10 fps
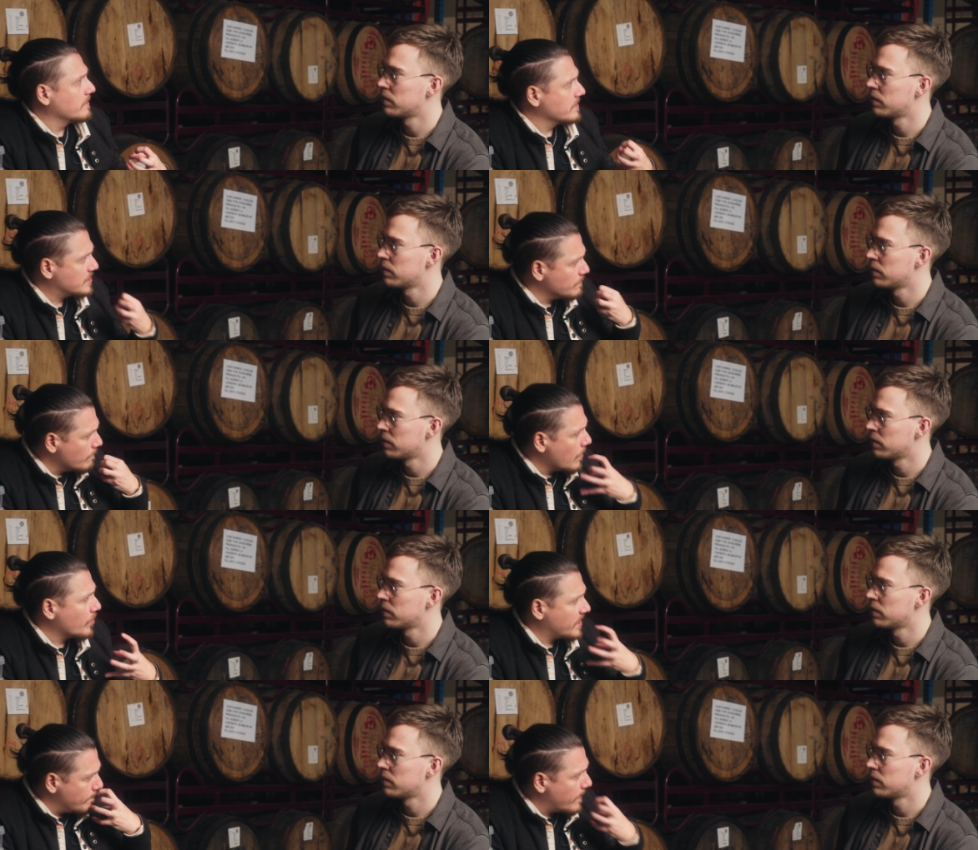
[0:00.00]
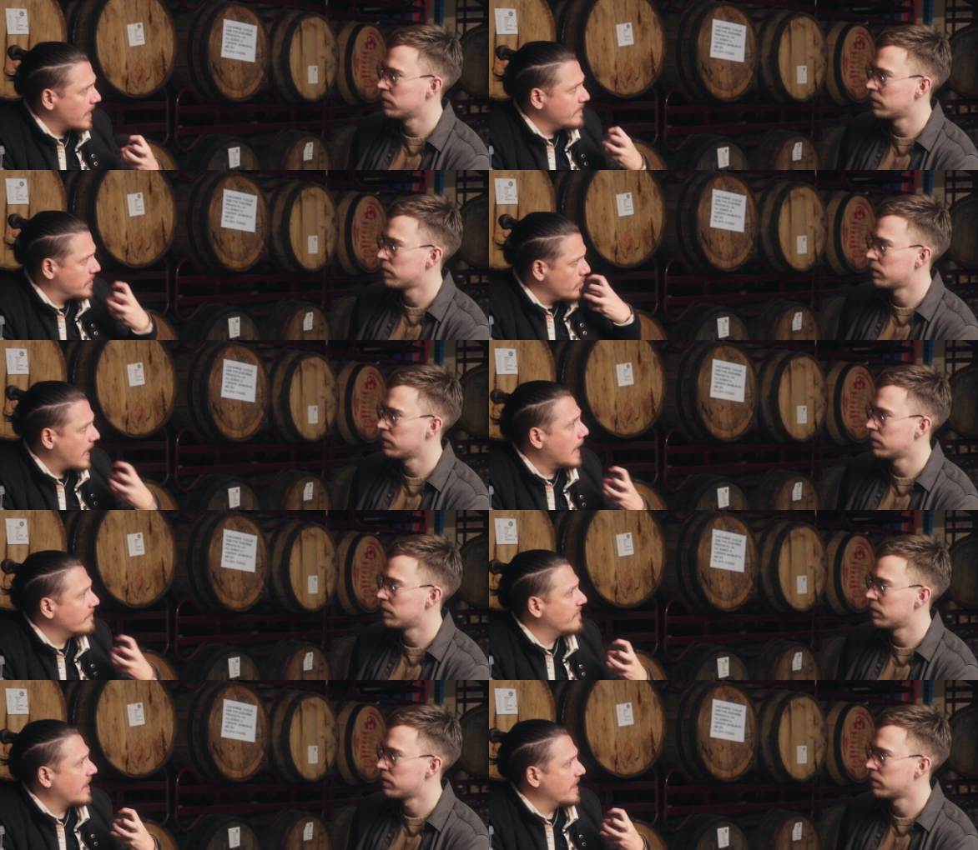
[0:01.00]
Speaker 1: smoky barbecue
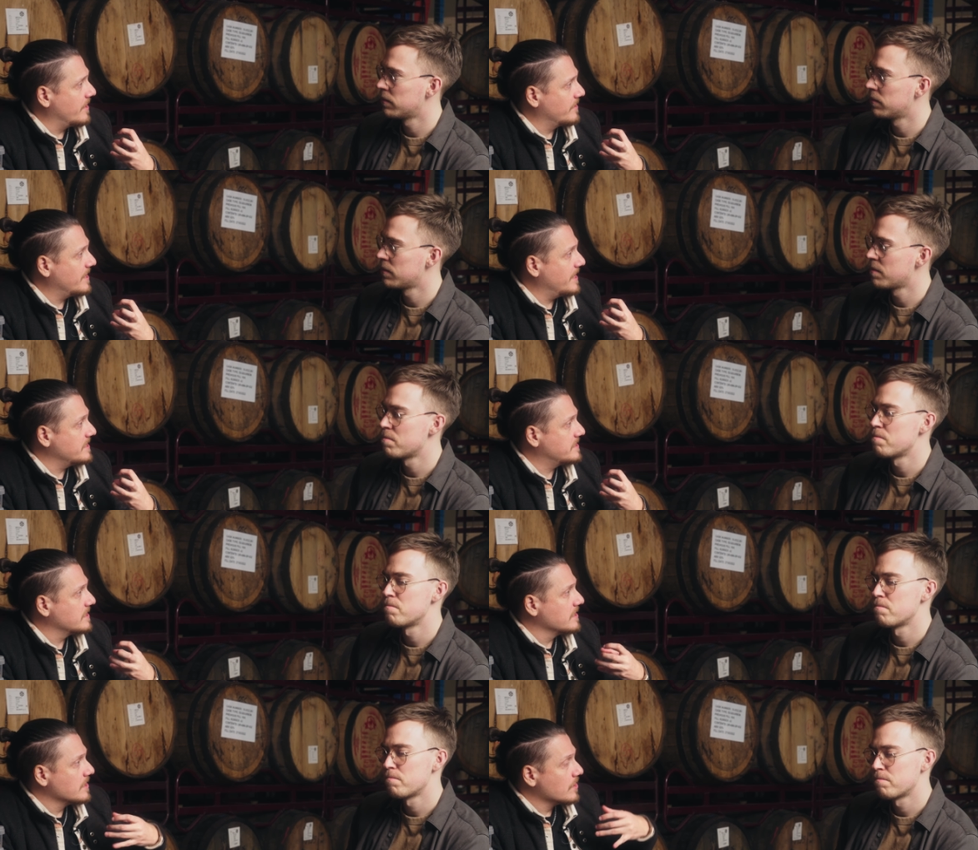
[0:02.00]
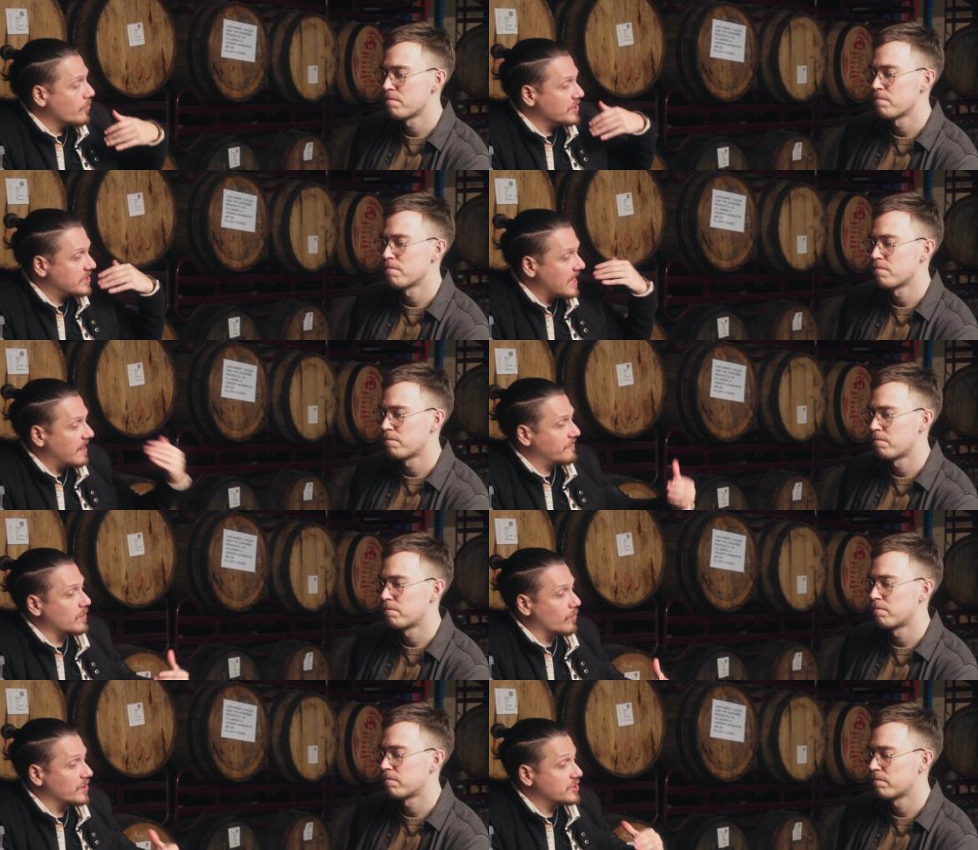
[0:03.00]
campfire taste, which
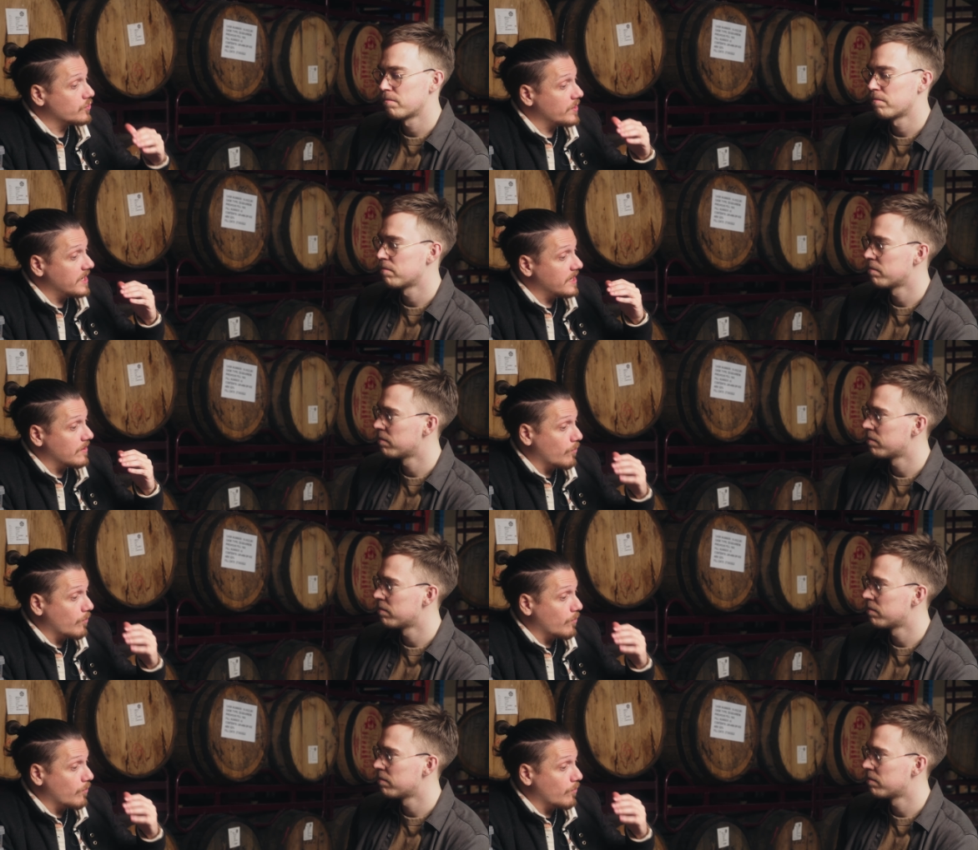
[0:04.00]
afterwards we,